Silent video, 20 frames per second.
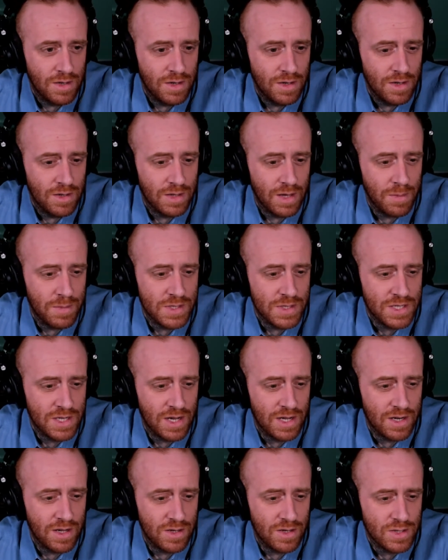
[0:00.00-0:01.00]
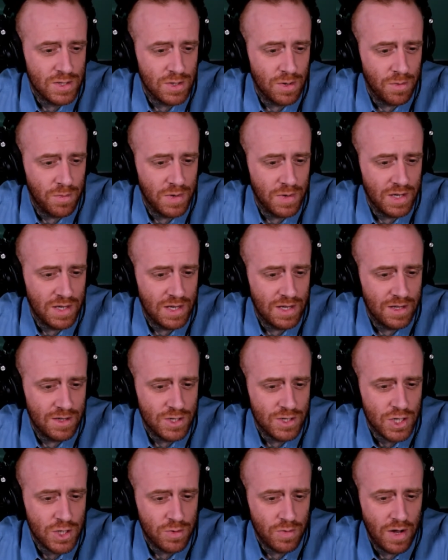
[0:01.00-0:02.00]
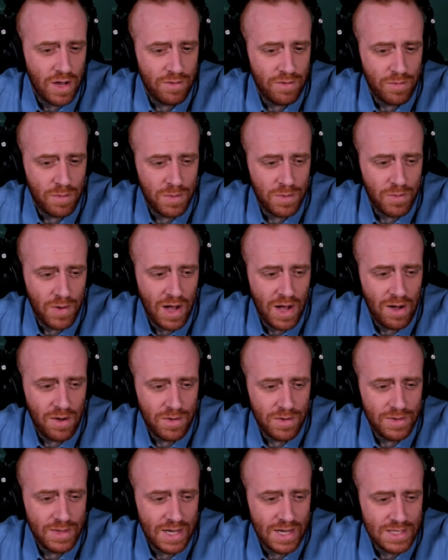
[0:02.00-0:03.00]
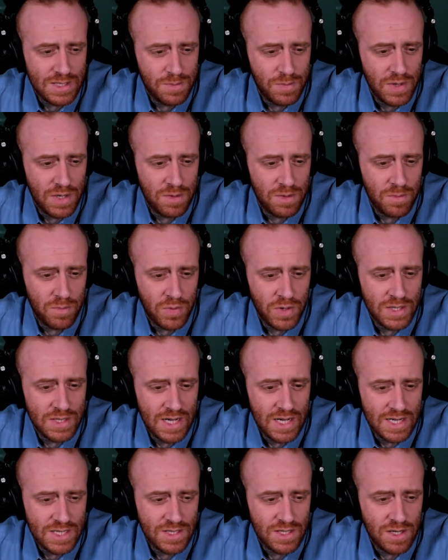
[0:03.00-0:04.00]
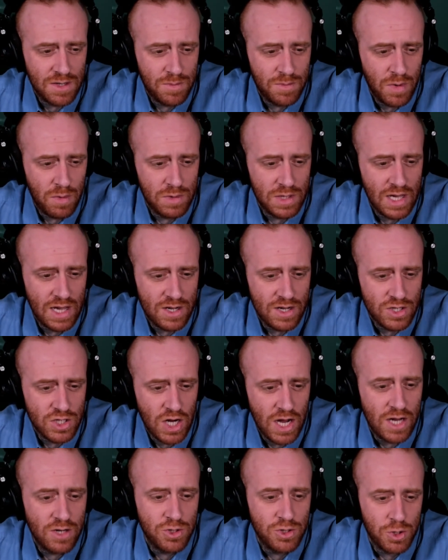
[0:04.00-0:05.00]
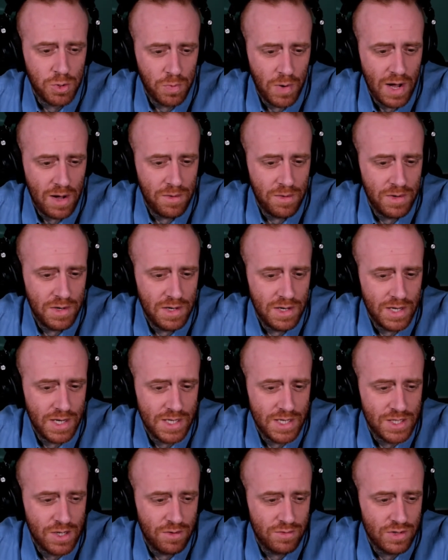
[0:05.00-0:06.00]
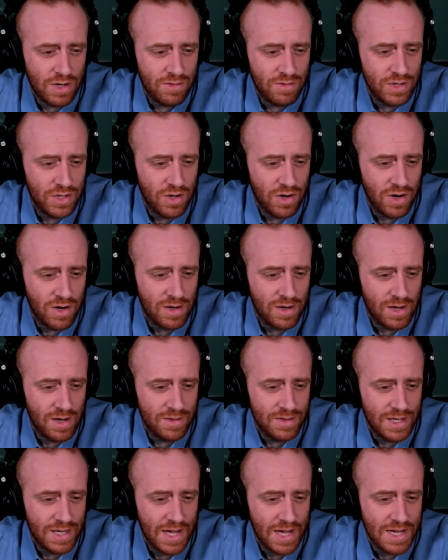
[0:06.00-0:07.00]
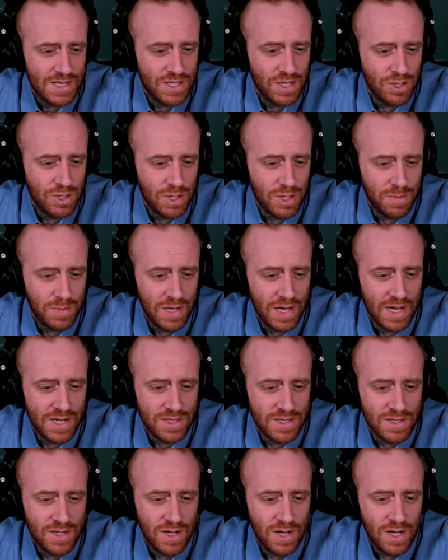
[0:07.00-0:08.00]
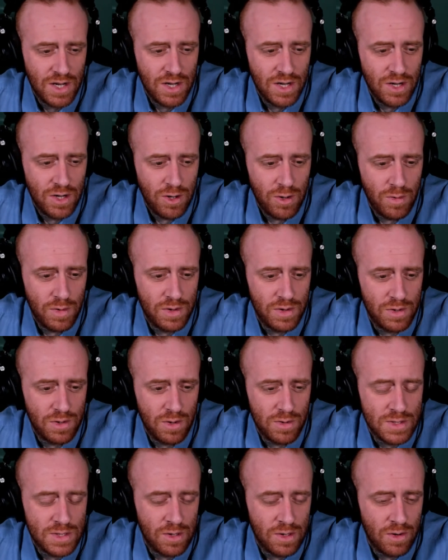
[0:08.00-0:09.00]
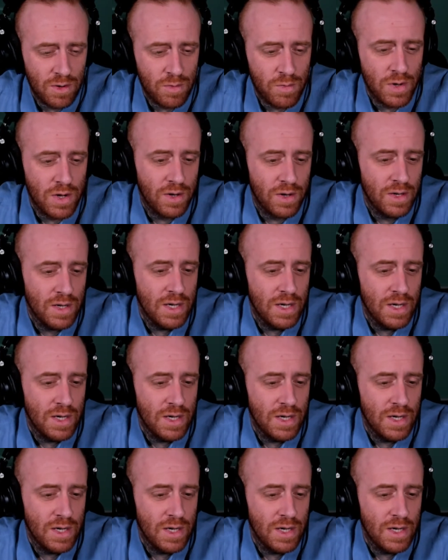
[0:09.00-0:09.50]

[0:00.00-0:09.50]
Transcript: Layman said, so we can stray from the route that's been predestined, but we can't change the route in a self-driving car that has a GPS with no steering wheel.